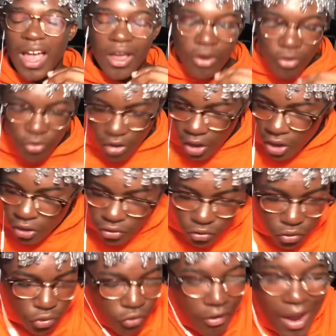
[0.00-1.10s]
hugged,
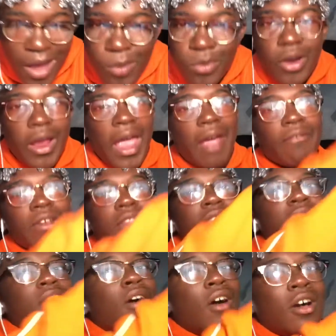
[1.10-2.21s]
grabbed her, everything,
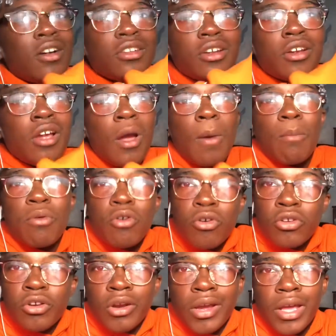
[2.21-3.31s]
hugged her, pulled
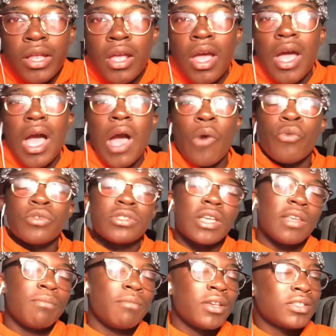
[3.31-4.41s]
her, and I was
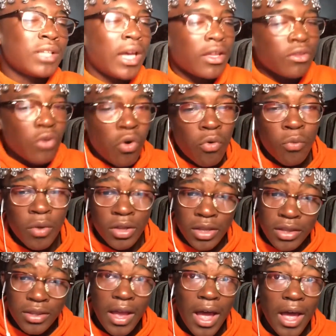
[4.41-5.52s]
like, Miss, I don't want to
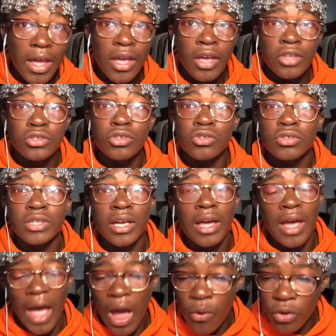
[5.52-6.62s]
die. She was like,
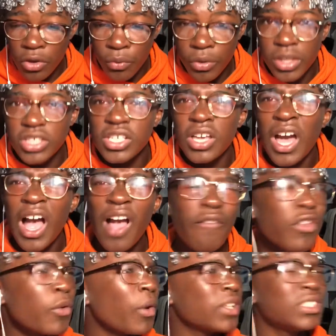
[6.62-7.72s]
I wouldn't want. I don't even
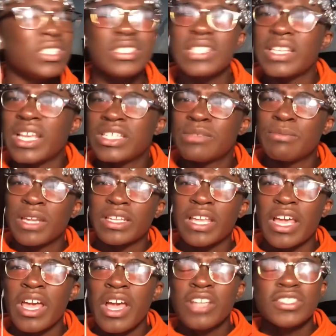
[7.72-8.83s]
know why she said that to me like
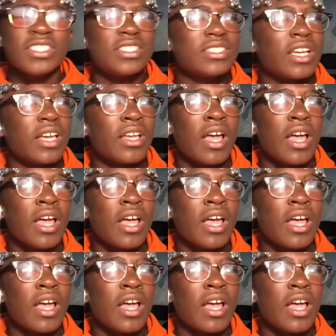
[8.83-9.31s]
that. She said,